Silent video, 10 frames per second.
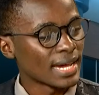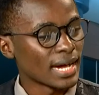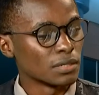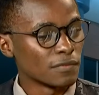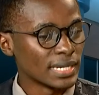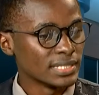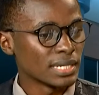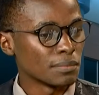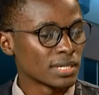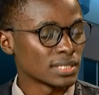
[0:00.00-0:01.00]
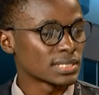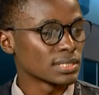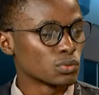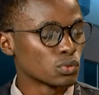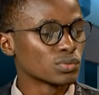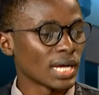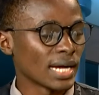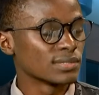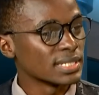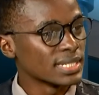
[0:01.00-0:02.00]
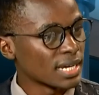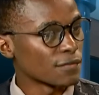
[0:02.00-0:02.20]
kind of idea because rules are actually there